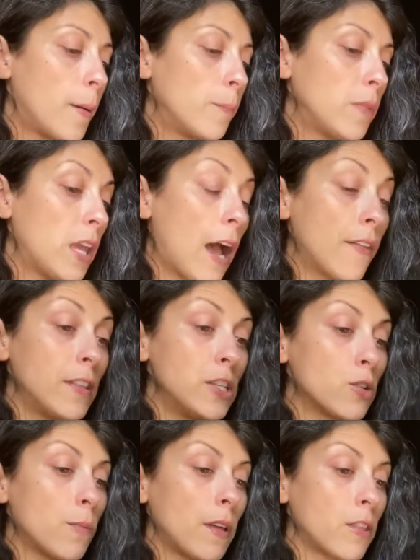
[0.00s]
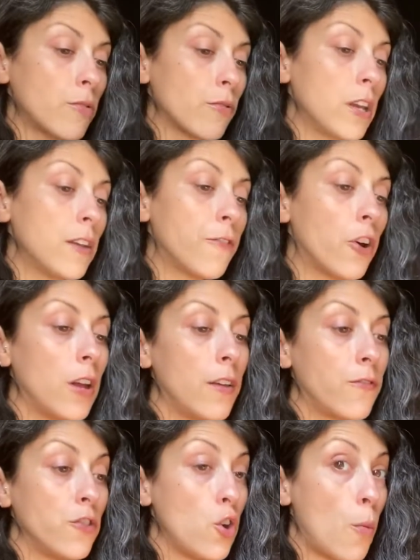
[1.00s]
yeah, these are my 3 for if
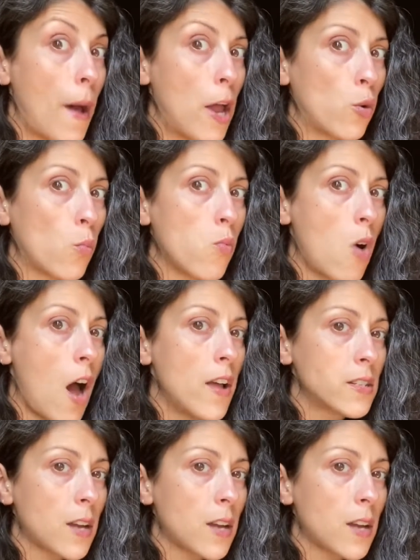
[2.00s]
no matter what.